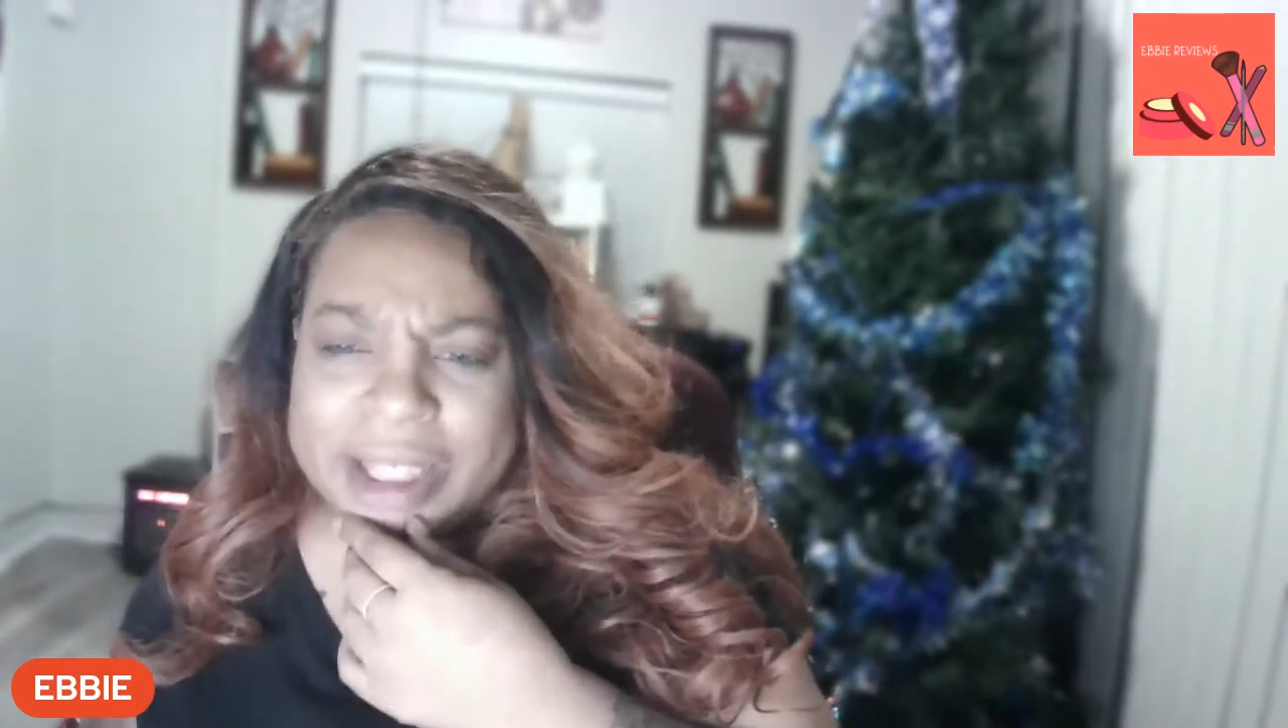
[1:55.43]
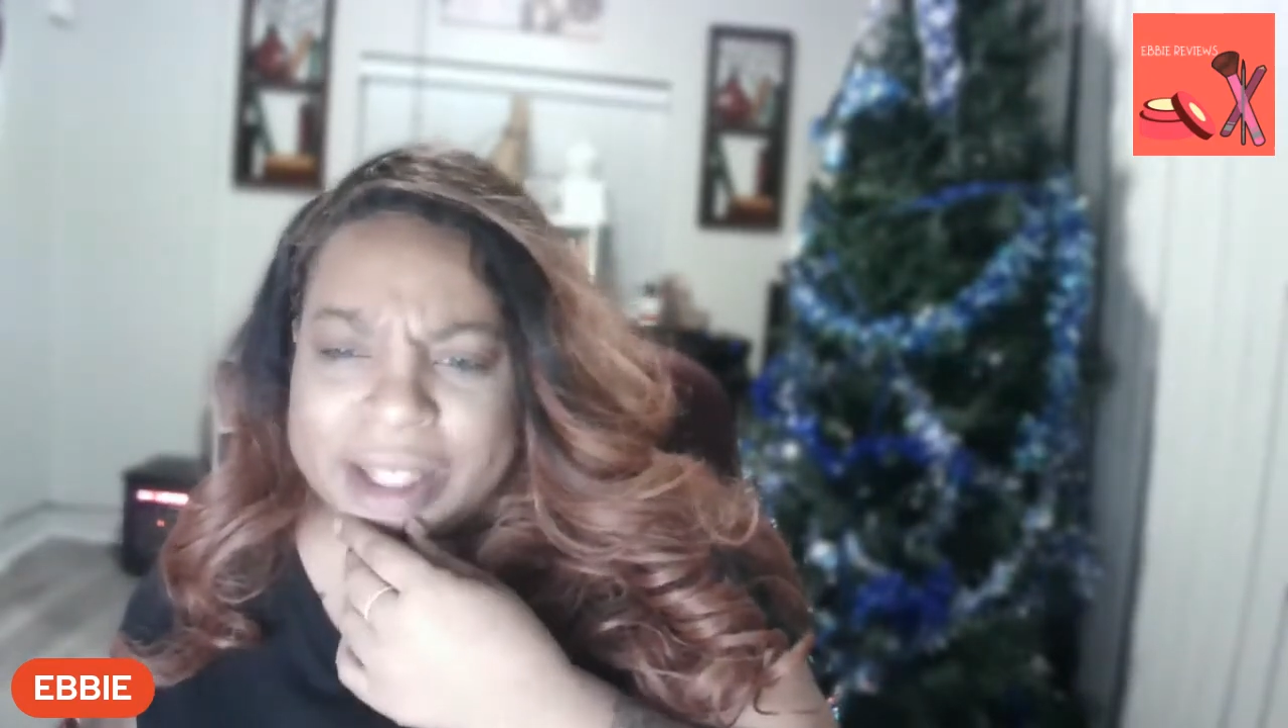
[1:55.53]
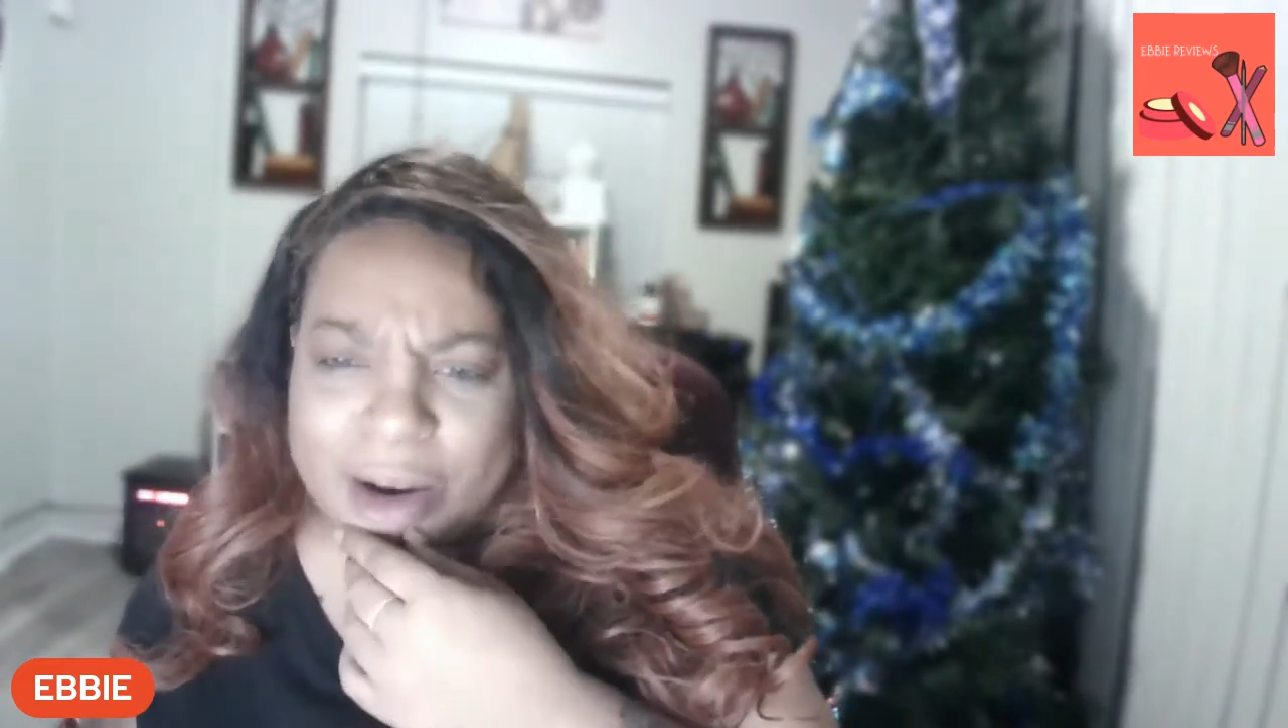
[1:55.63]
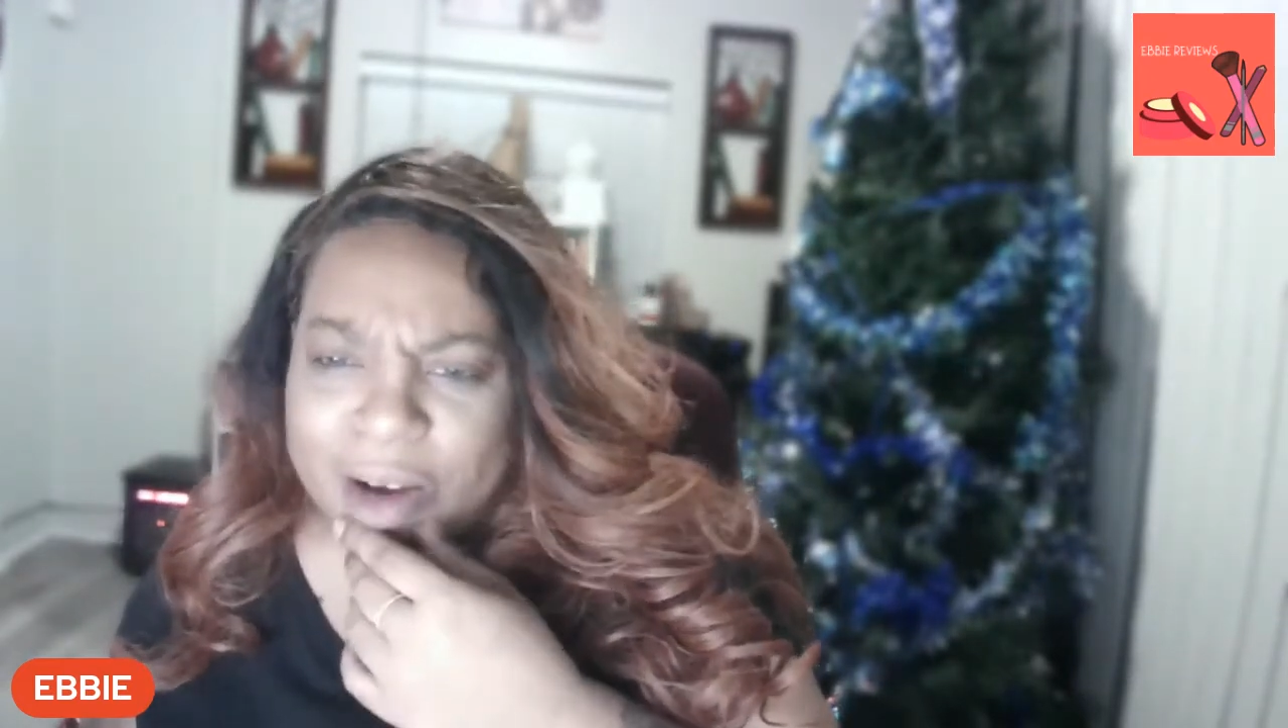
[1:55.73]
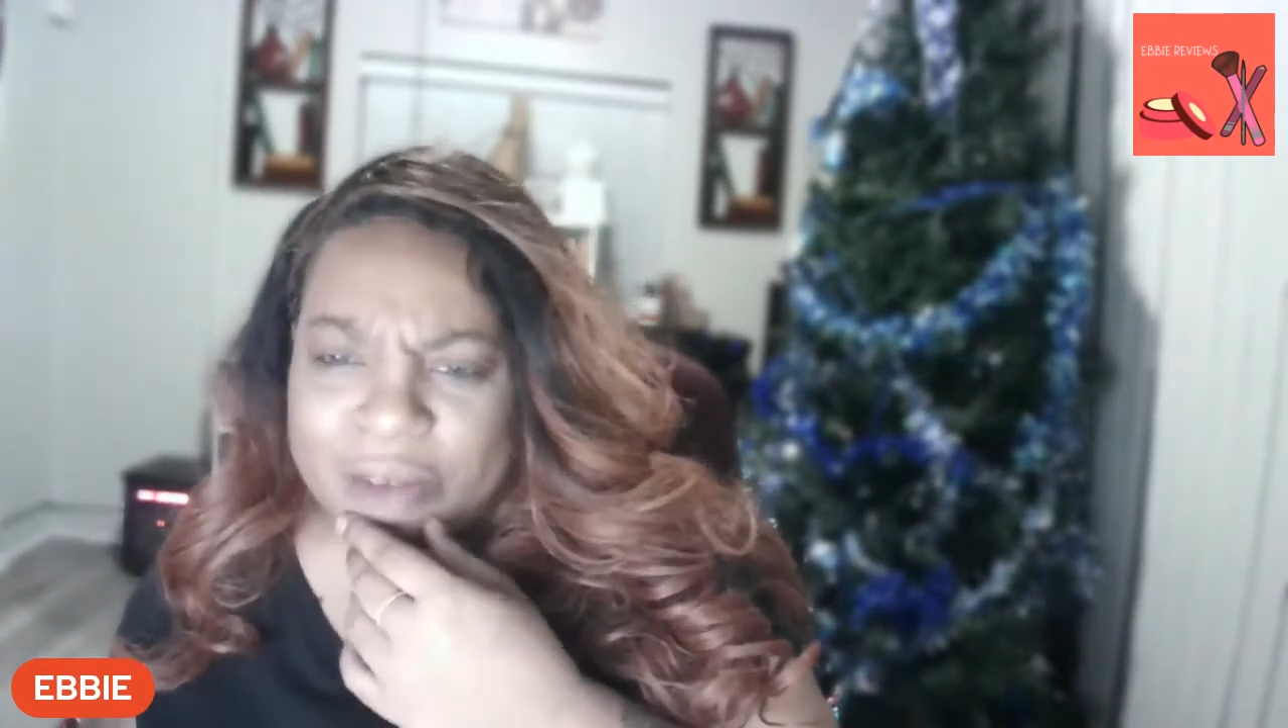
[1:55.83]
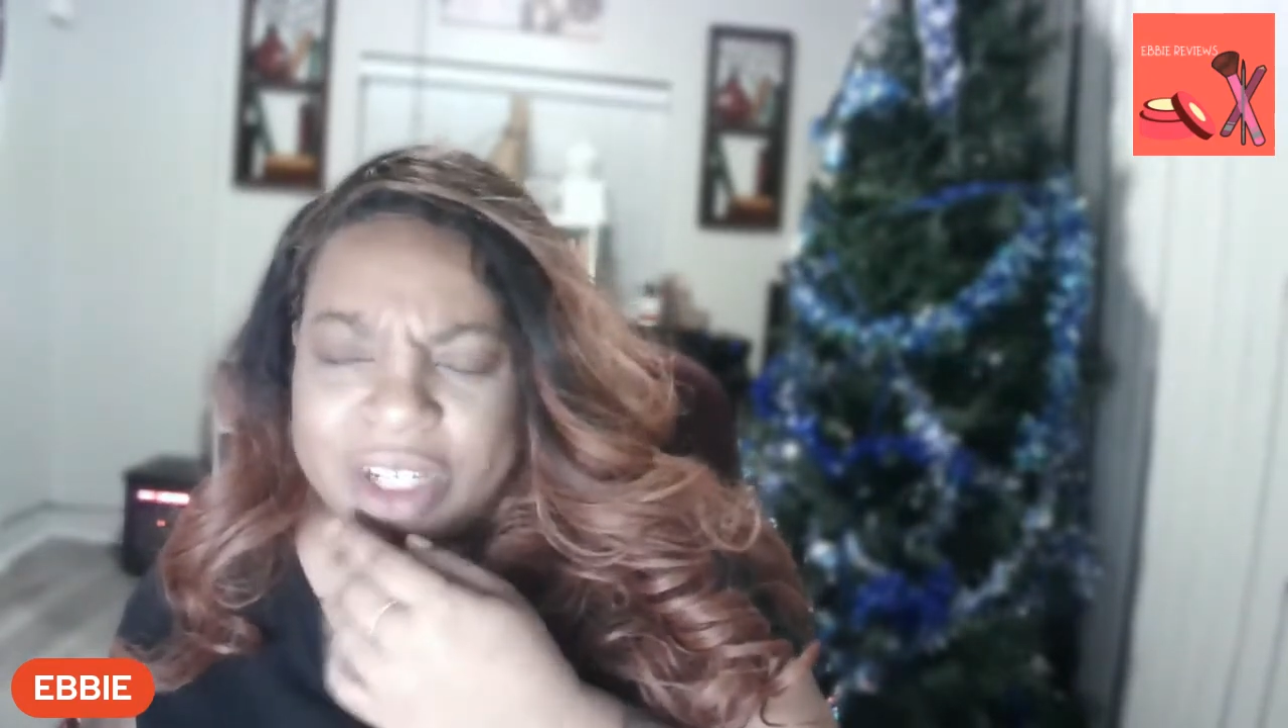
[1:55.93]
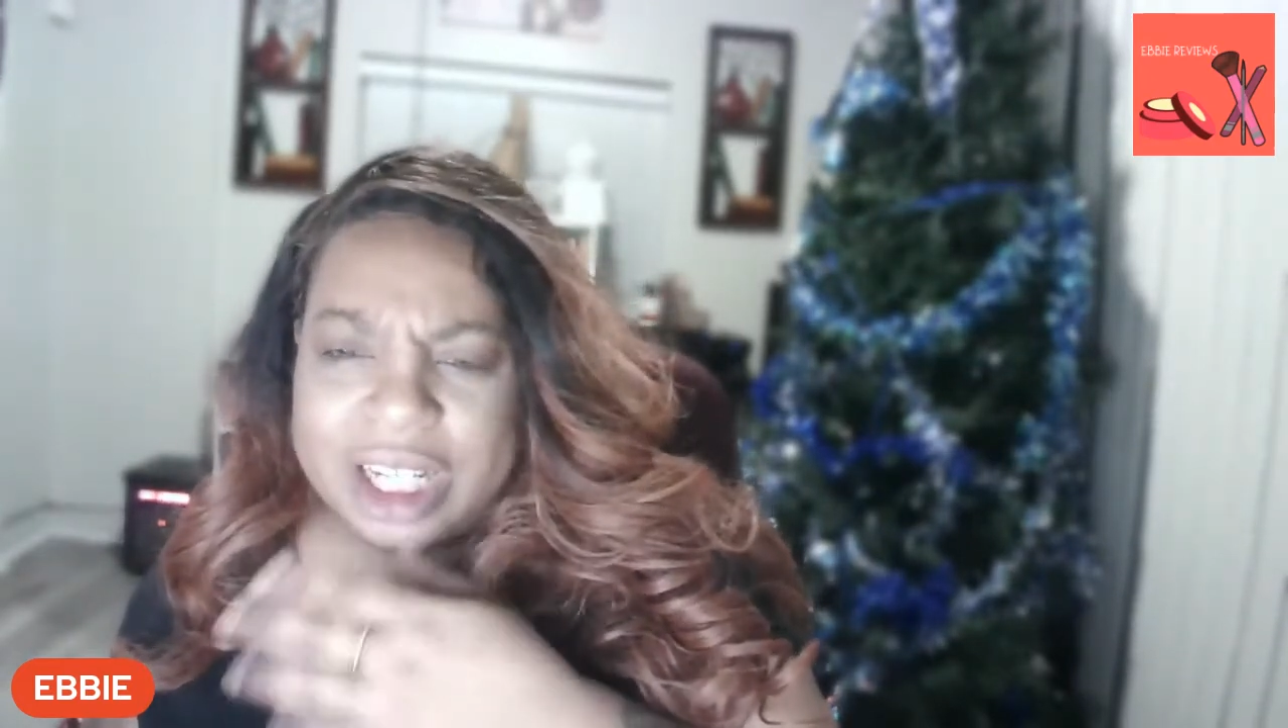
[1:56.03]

the coffee